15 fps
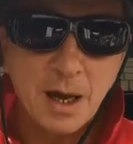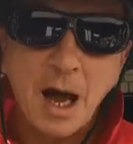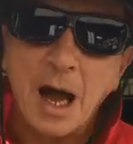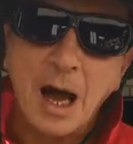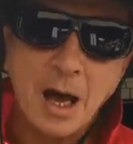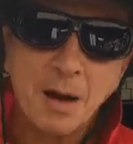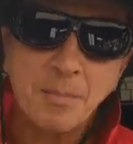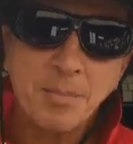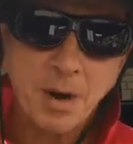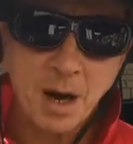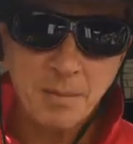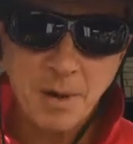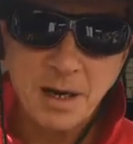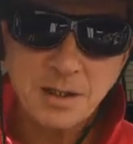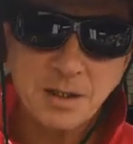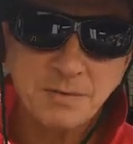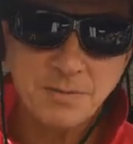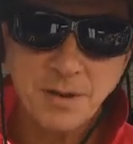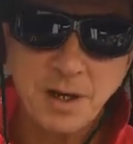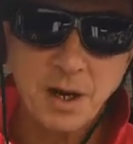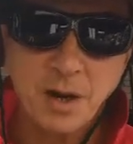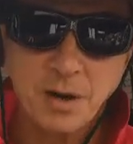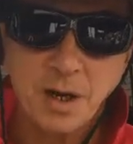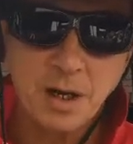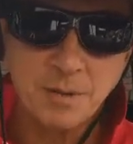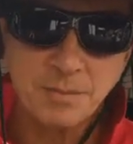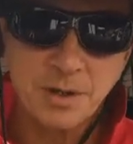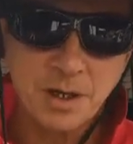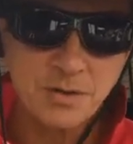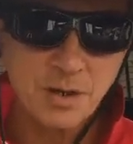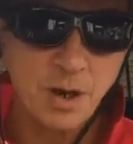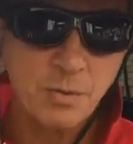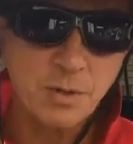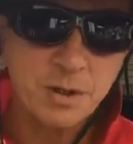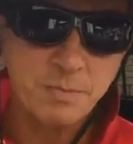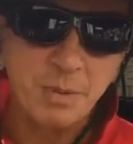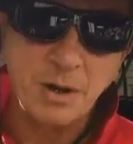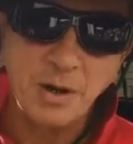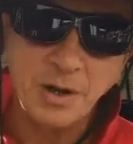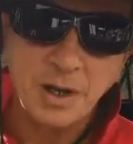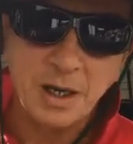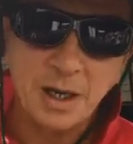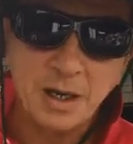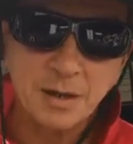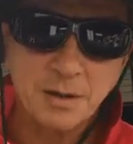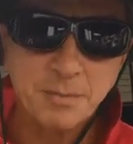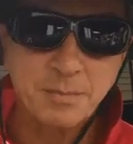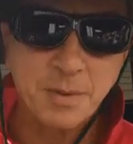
but I made some video clips as I was building it,